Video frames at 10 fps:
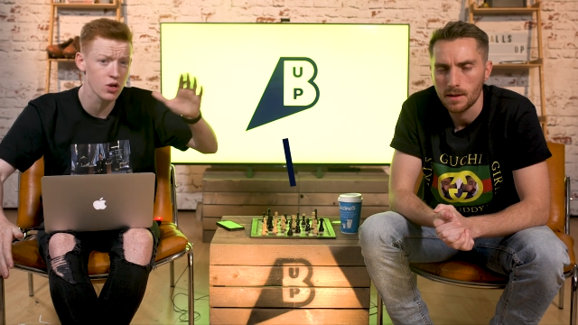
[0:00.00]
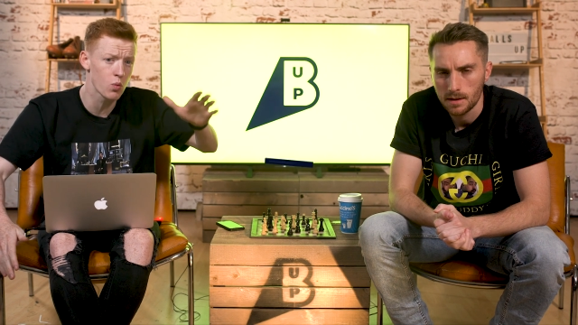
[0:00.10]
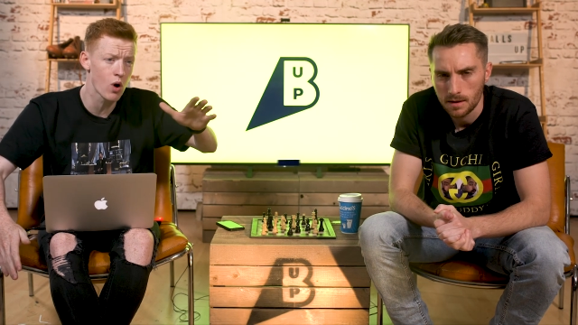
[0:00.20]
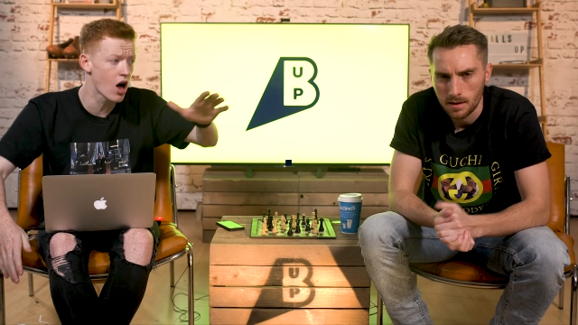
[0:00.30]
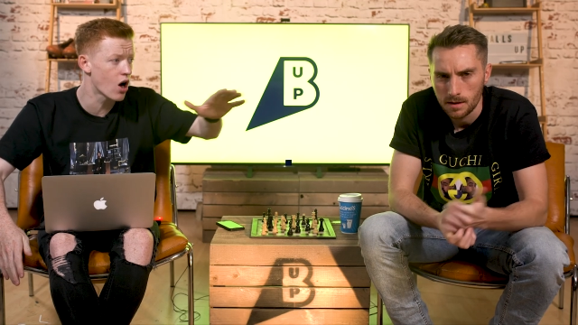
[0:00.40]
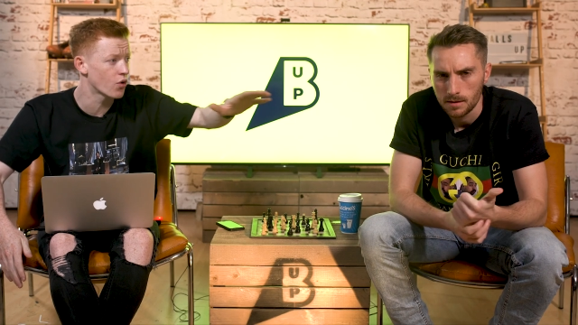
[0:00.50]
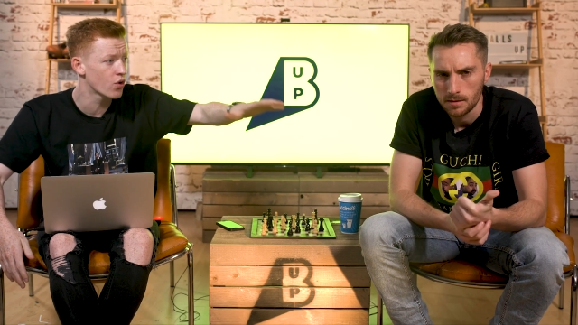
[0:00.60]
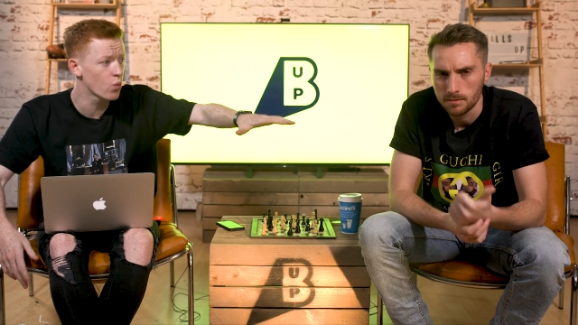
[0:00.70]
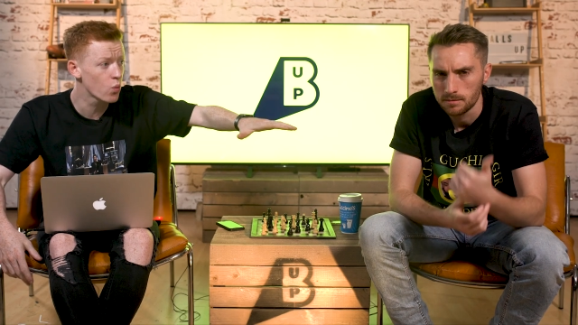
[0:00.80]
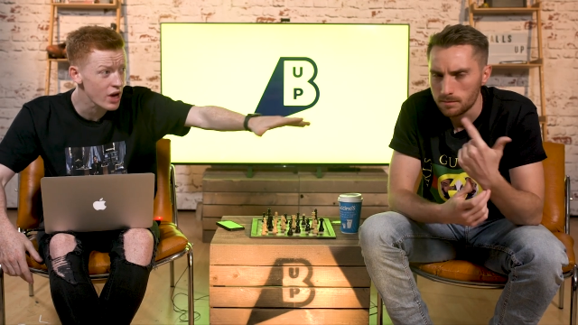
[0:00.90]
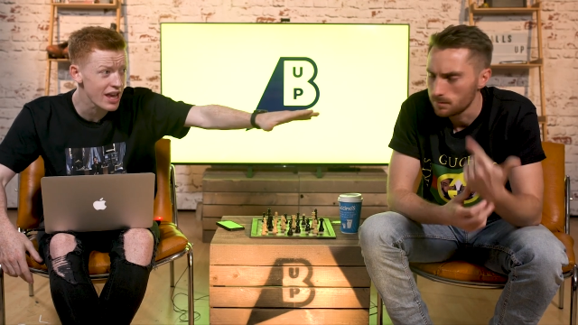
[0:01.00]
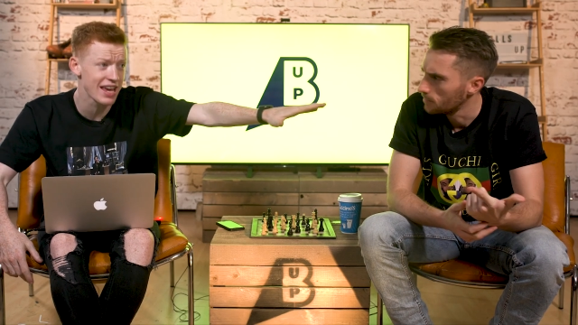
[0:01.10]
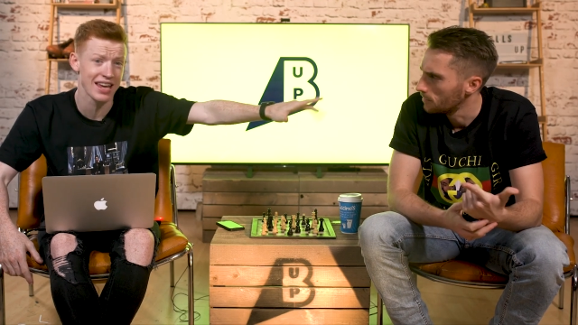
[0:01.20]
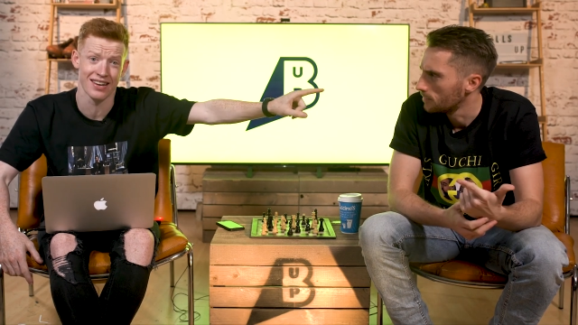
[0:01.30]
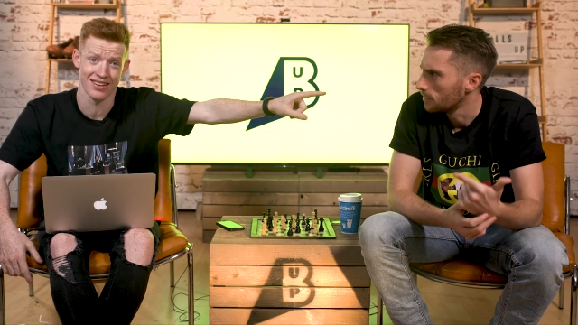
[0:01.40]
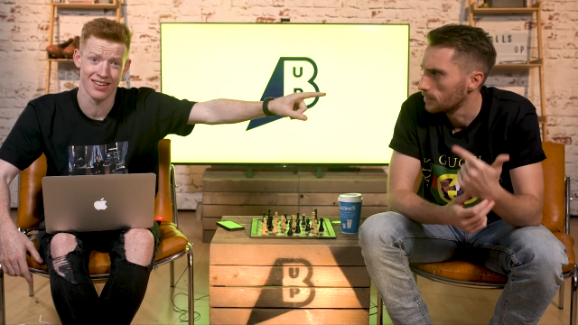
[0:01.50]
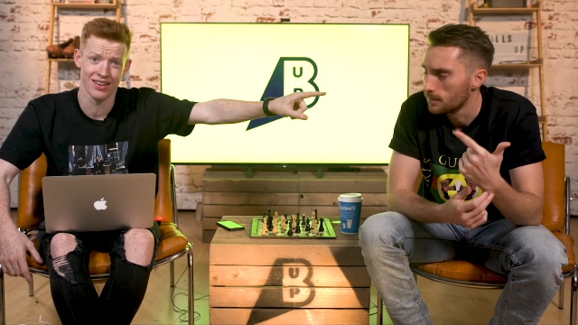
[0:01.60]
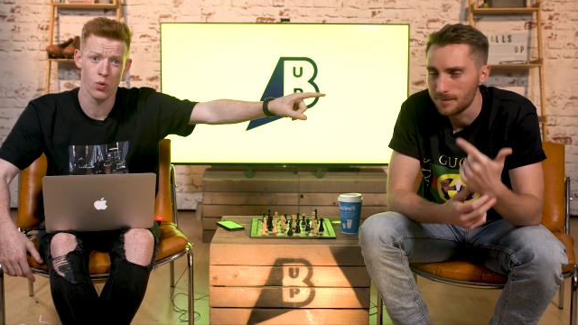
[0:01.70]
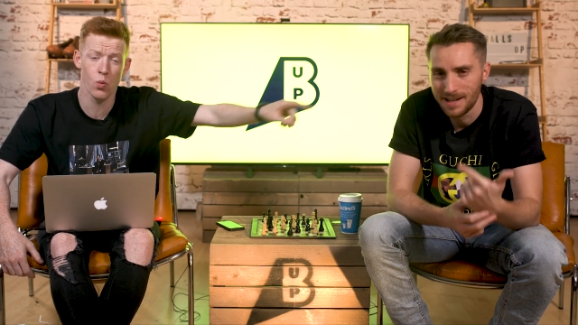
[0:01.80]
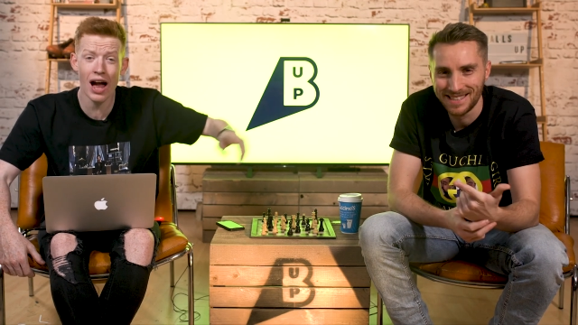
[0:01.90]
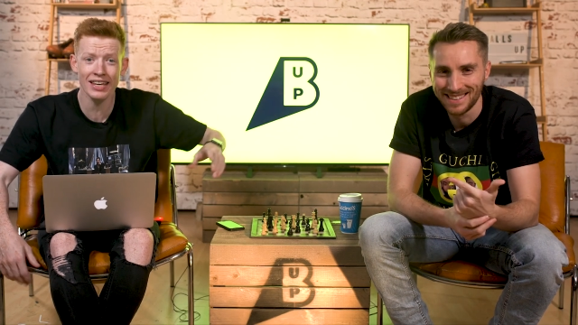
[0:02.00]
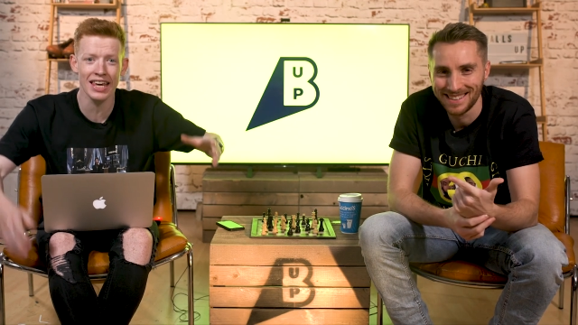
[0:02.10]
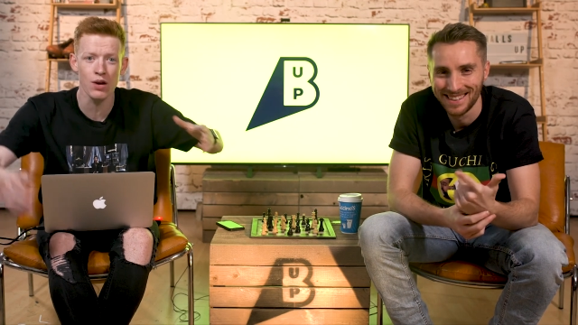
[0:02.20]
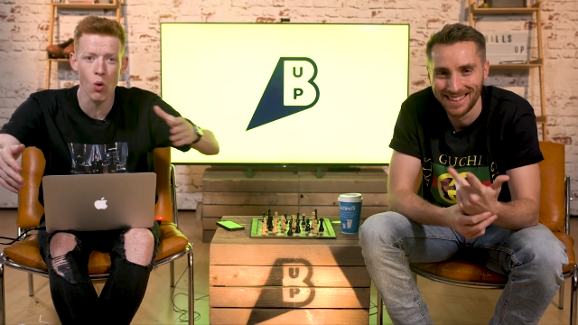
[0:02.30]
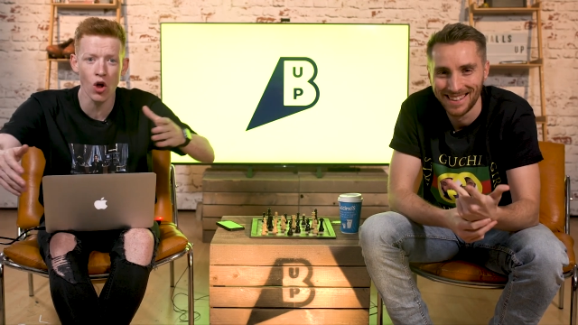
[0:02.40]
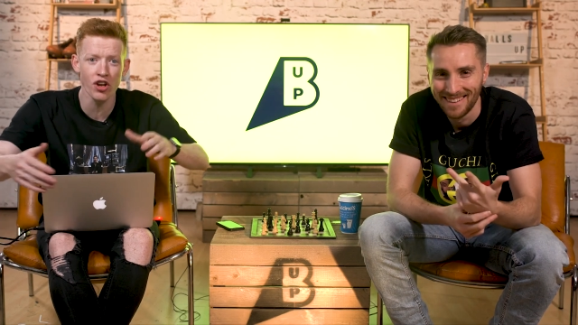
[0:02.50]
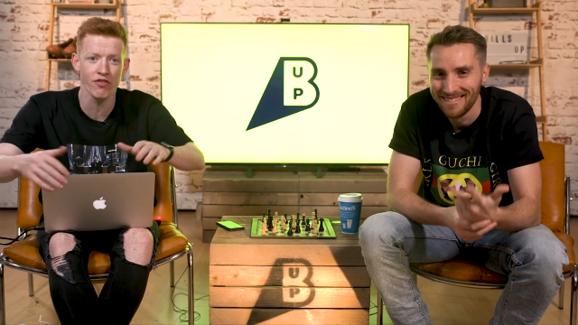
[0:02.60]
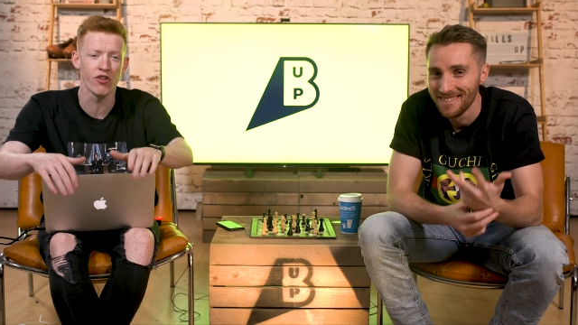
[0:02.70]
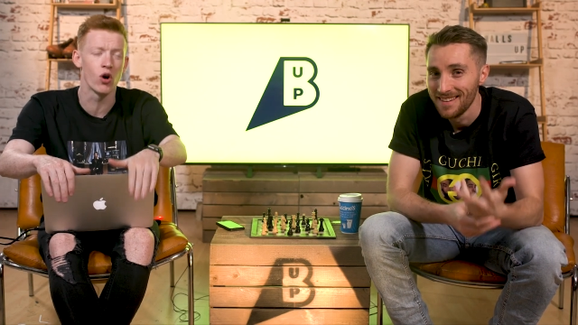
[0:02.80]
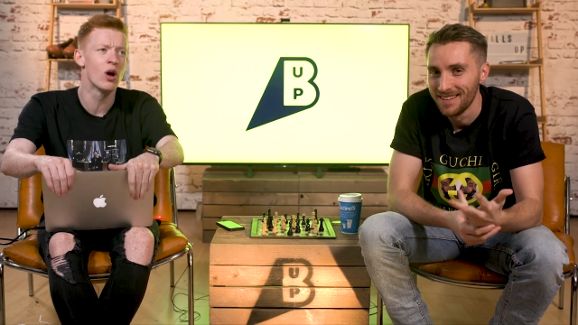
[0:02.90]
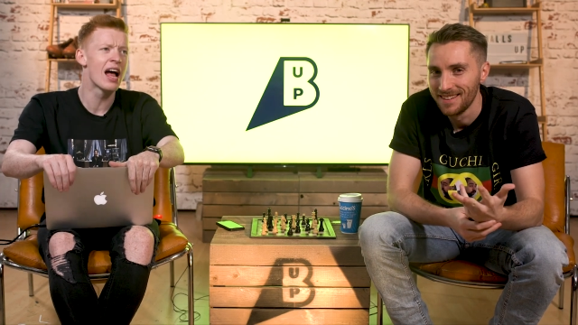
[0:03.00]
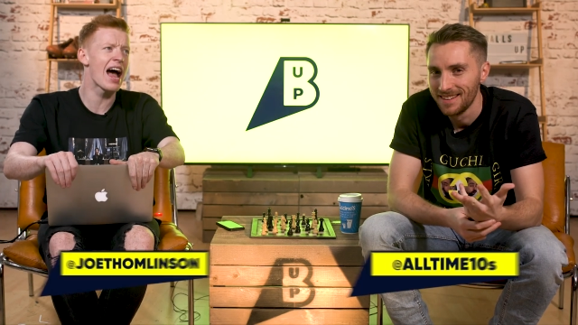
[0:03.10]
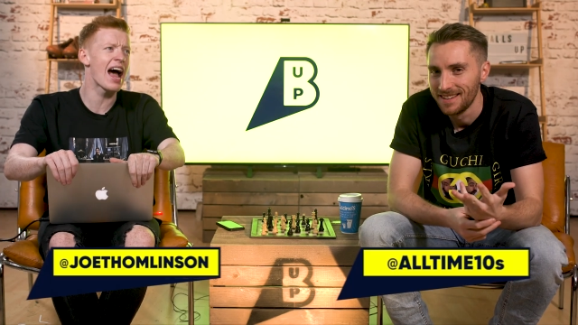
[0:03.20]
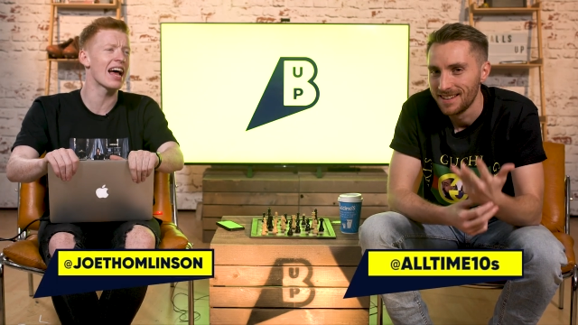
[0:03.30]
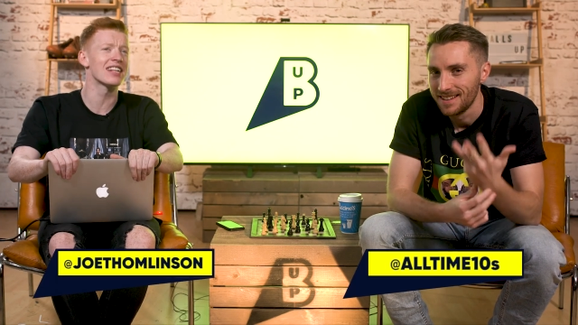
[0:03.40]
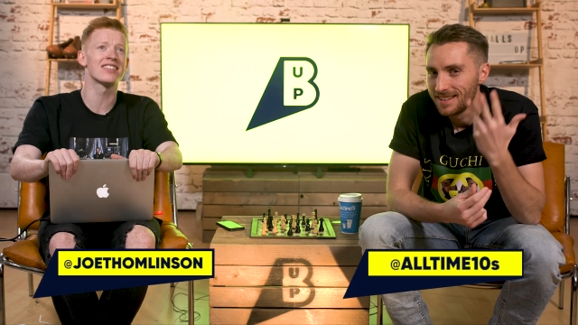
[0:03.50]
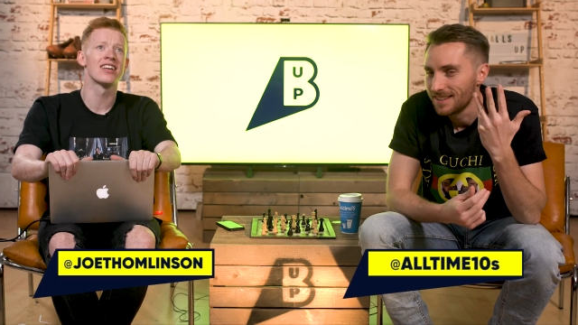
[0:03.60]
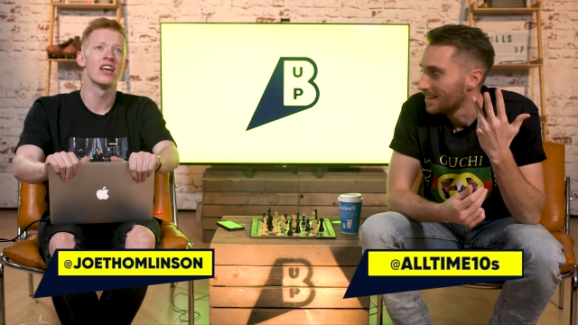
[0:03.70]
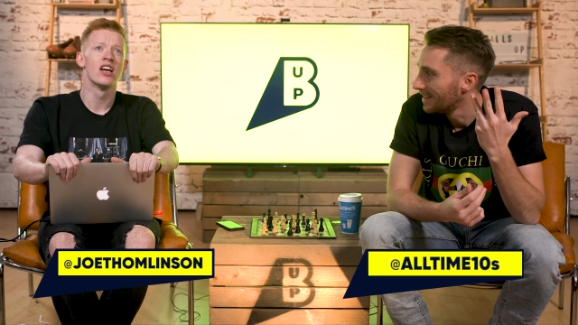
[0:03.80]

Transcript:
Speaker 1: at the wild, weird, wacky, wonderful, and